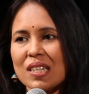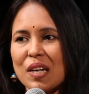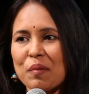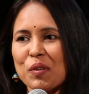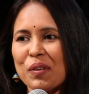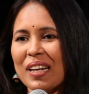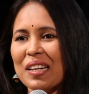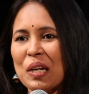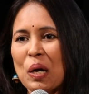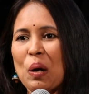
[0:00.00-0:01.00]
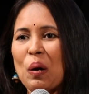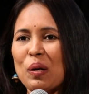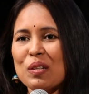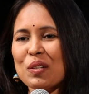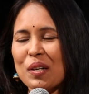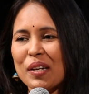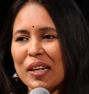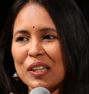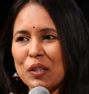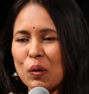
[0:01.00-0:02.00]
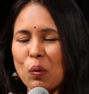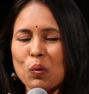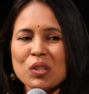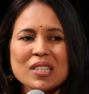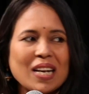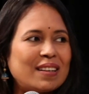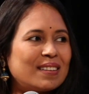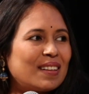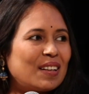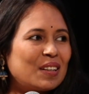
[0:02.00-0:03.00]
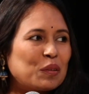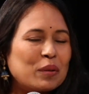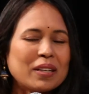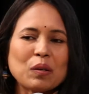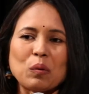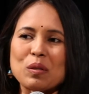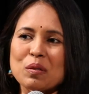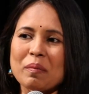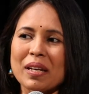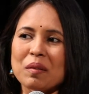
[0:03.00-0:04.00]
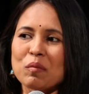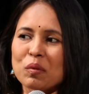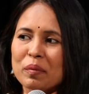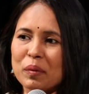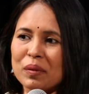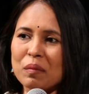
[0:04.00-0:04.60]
time. You can also create your own channel. You can also make a movie with